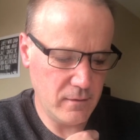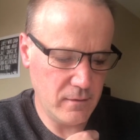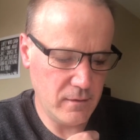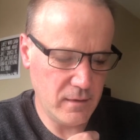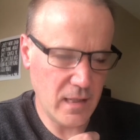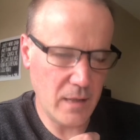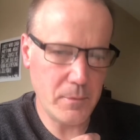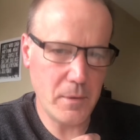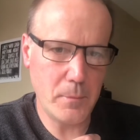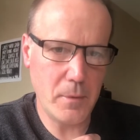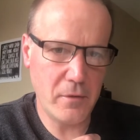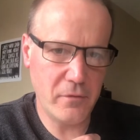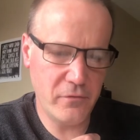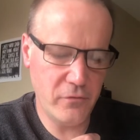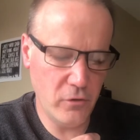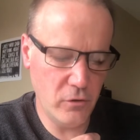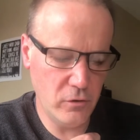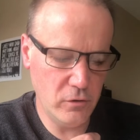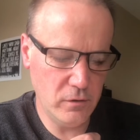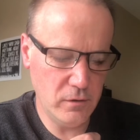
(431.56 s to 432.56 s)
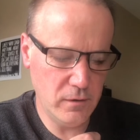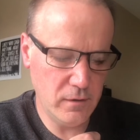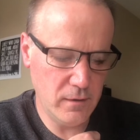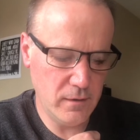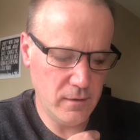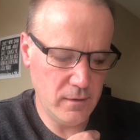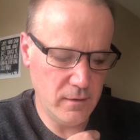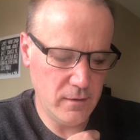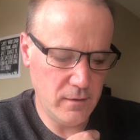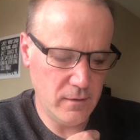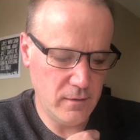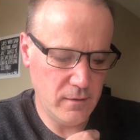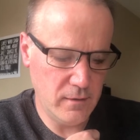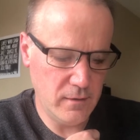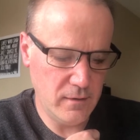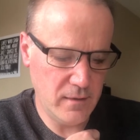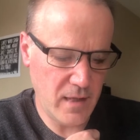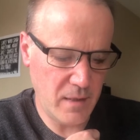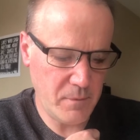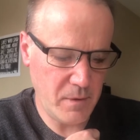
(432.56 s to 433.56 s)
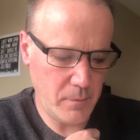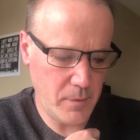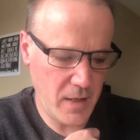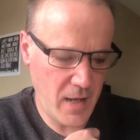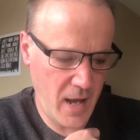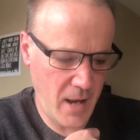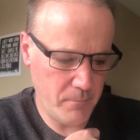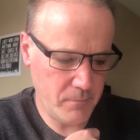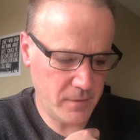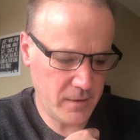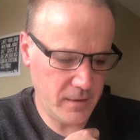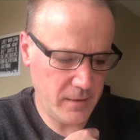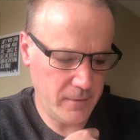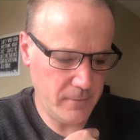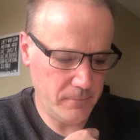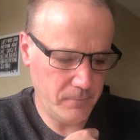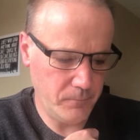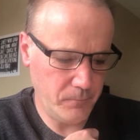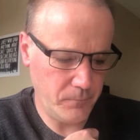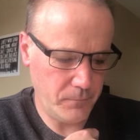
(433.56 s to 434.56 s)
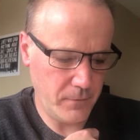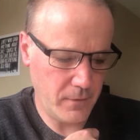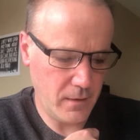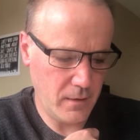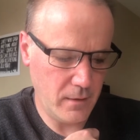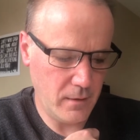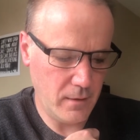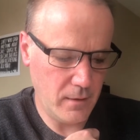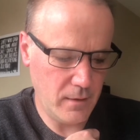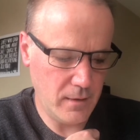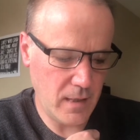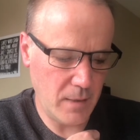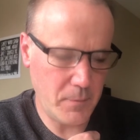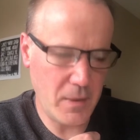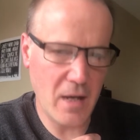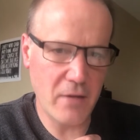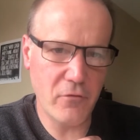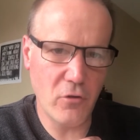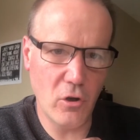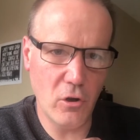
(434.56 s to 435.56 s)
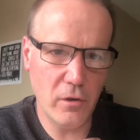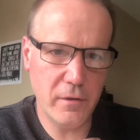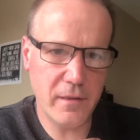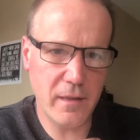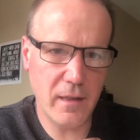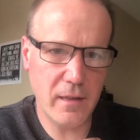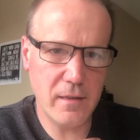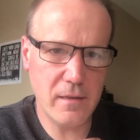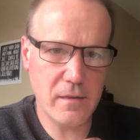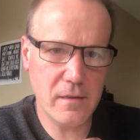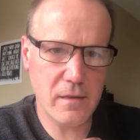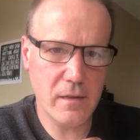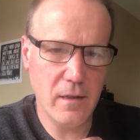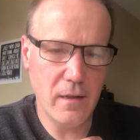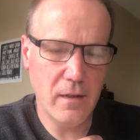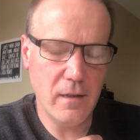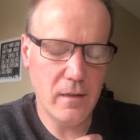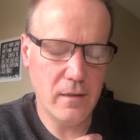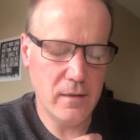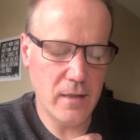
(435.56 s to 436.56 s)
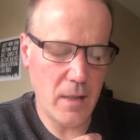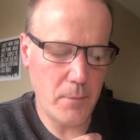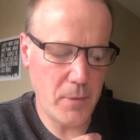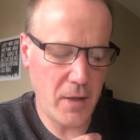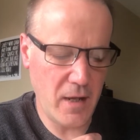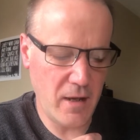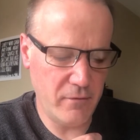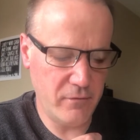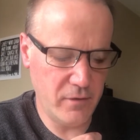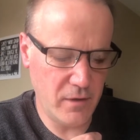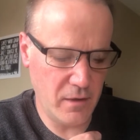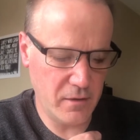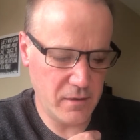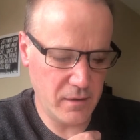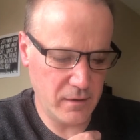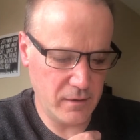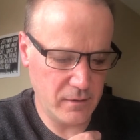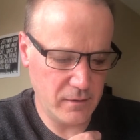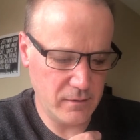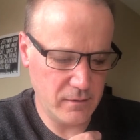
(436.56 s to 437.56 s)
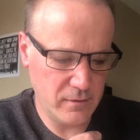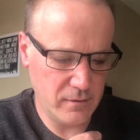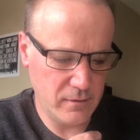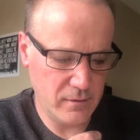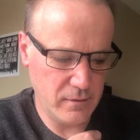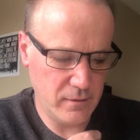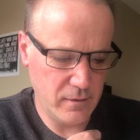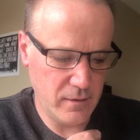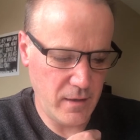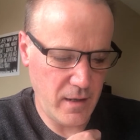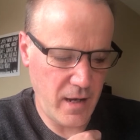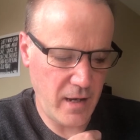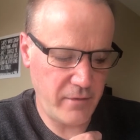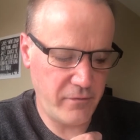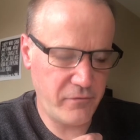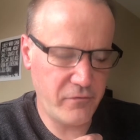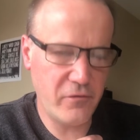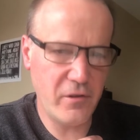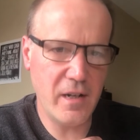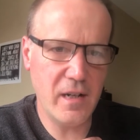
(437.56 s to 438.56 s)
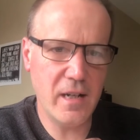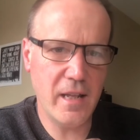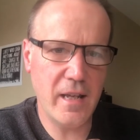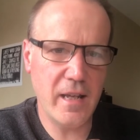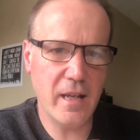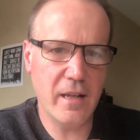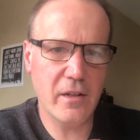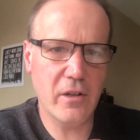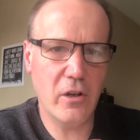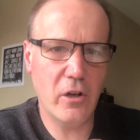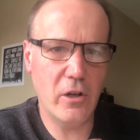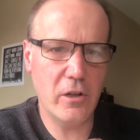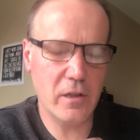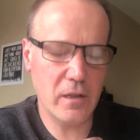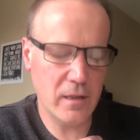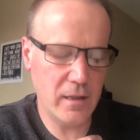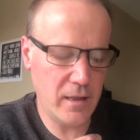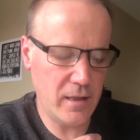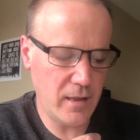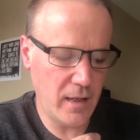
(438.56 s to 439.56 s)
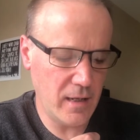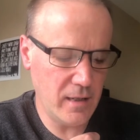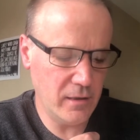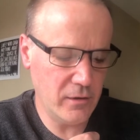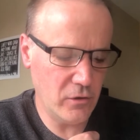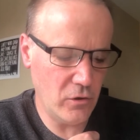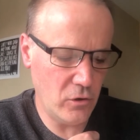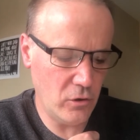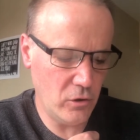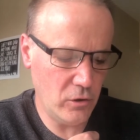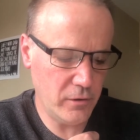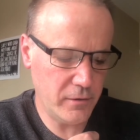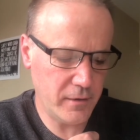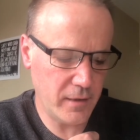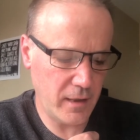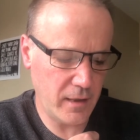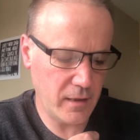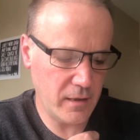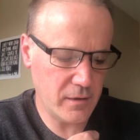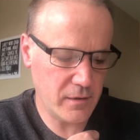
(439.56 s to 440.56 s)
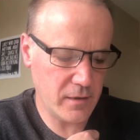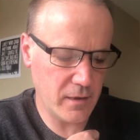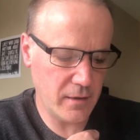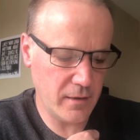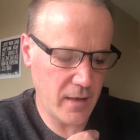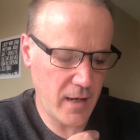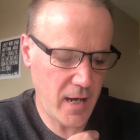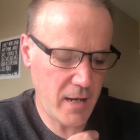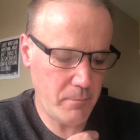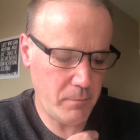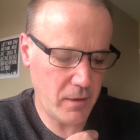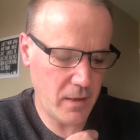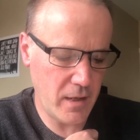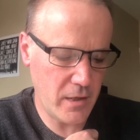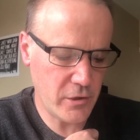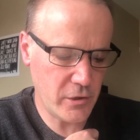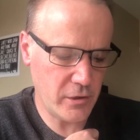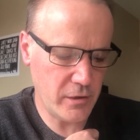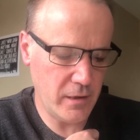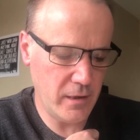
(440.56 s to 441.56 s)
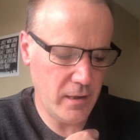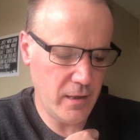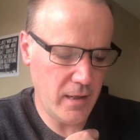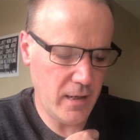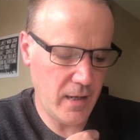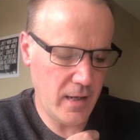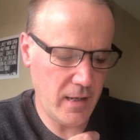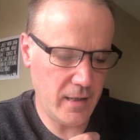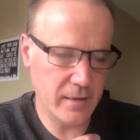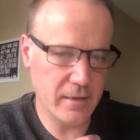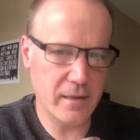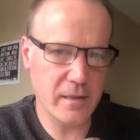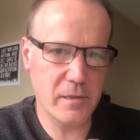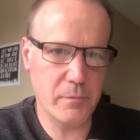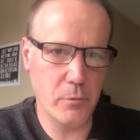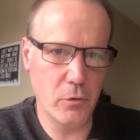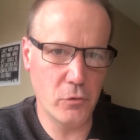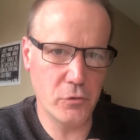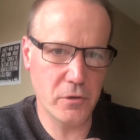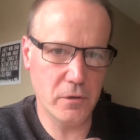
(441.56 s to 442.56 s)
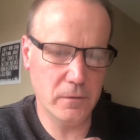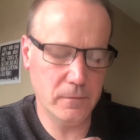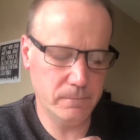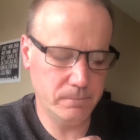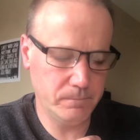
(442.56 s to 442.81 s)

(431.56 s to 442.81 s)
Let me be full. Let me be empty. Let me have all things. Let me have nothing. I freely and heartily yield all things to thy pleasure and disposal.